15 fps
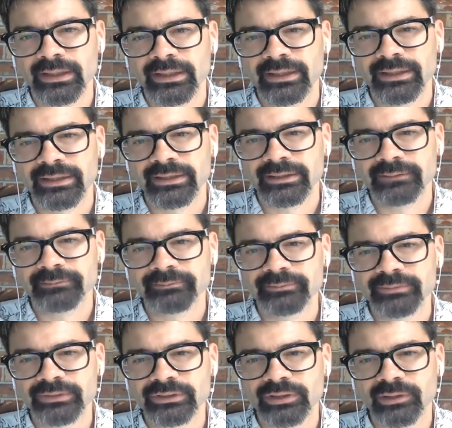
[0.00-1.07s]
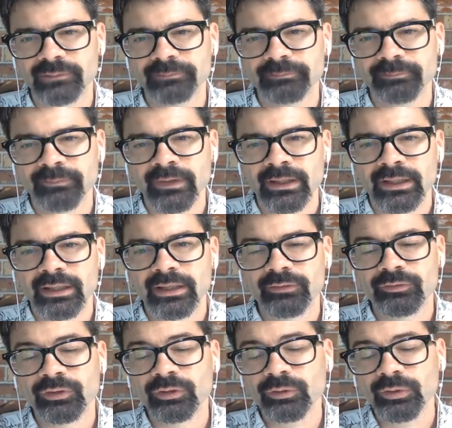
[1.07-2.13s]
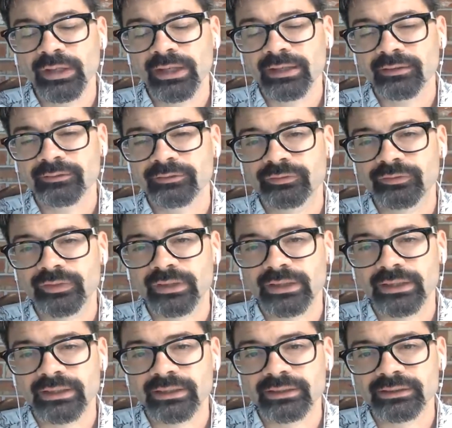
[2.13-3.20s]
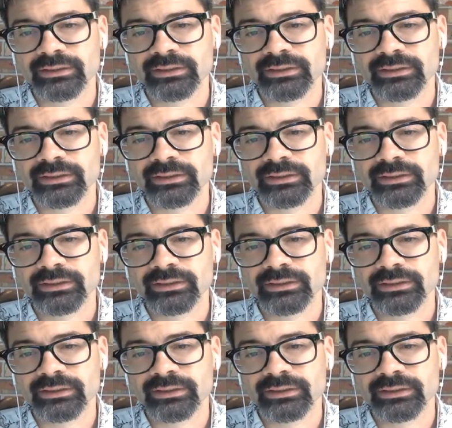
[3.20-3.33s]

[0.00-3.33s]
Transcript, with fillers: Um, so if you have uh,